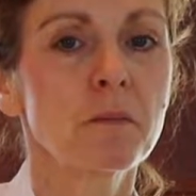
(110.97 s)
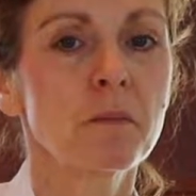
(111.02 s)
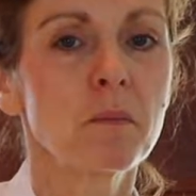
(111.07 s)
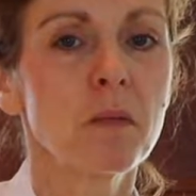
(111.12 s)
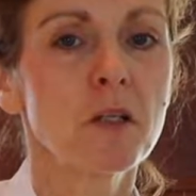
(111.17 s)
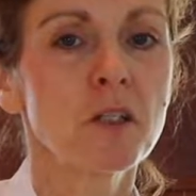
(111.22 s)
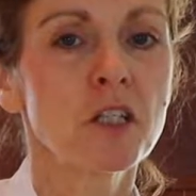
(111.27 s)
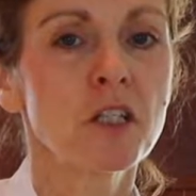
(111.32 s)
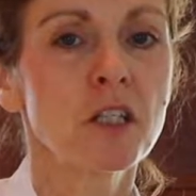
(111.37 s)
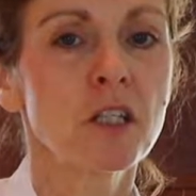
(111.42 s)

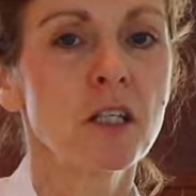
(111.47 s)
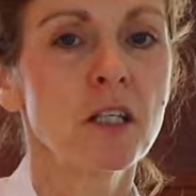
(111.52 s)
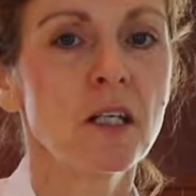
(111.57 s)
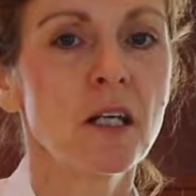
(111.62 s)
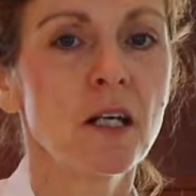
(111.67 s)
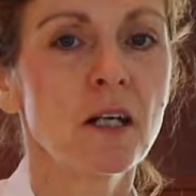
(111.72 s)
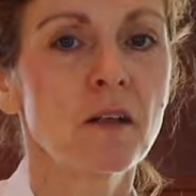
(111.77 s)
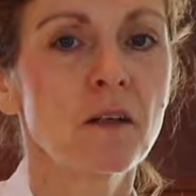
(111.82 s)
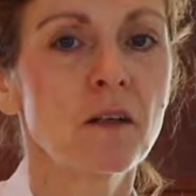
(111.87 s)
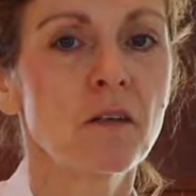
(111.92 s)

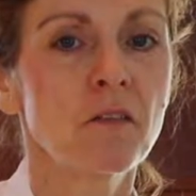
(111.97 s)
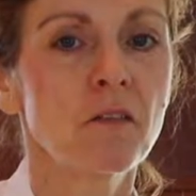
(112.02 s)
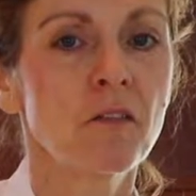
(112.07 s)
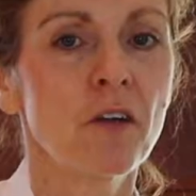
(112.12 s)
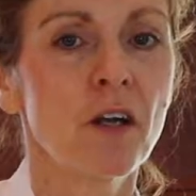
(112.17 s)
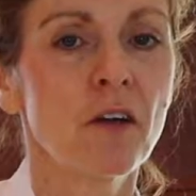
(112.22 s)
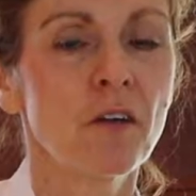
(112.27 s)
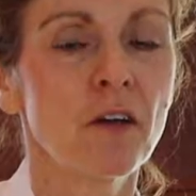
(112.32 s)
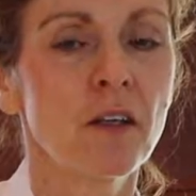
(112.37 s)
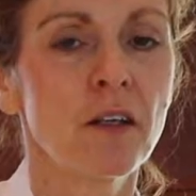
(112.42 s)
mushy and
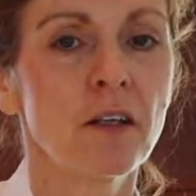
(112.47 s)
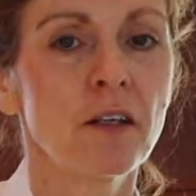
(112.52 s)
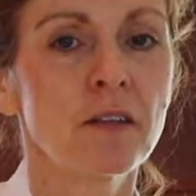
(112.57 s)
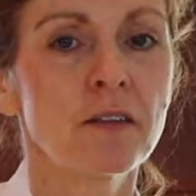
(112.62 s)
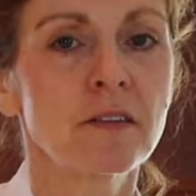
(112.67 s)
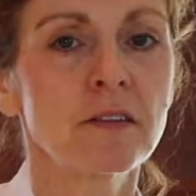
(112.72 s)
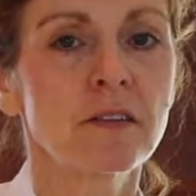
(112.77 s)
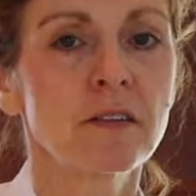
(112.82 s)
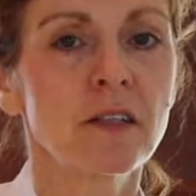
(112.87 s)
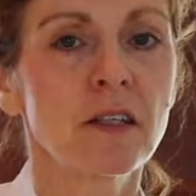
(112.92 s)
very
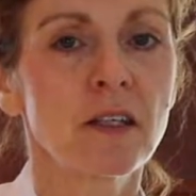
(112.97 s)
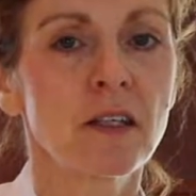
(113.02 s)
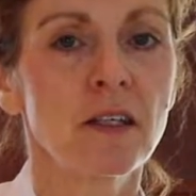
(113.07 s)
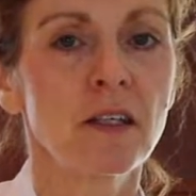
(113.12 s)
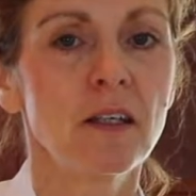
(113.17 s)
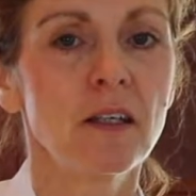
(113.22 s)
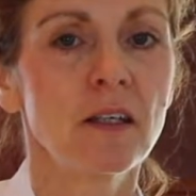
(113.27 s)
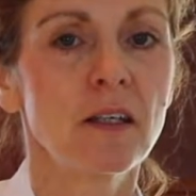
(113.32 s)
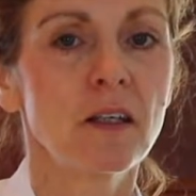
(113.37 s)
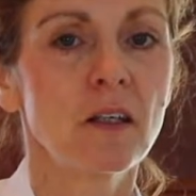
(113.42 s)

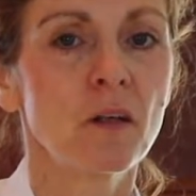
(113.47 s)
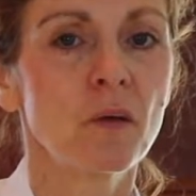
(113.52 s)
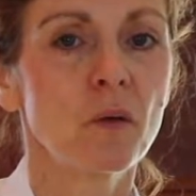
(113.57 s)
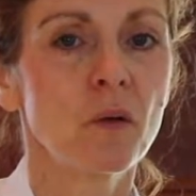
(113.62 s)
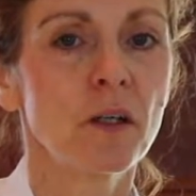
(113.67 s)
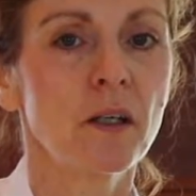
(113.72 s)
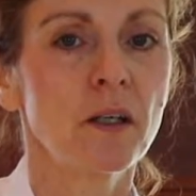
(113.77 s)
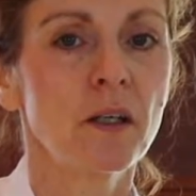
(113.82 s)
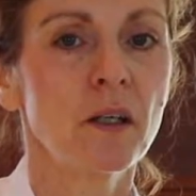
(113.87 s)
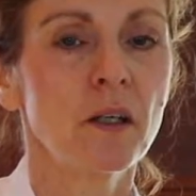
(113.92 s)
sticky,
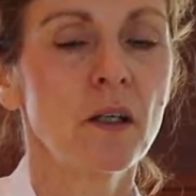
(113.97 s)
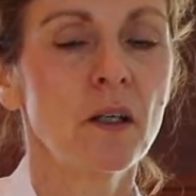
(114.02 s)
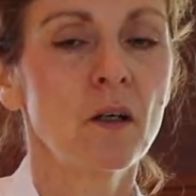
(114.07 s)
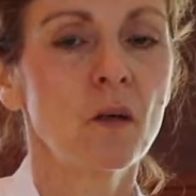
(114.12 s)
gooey.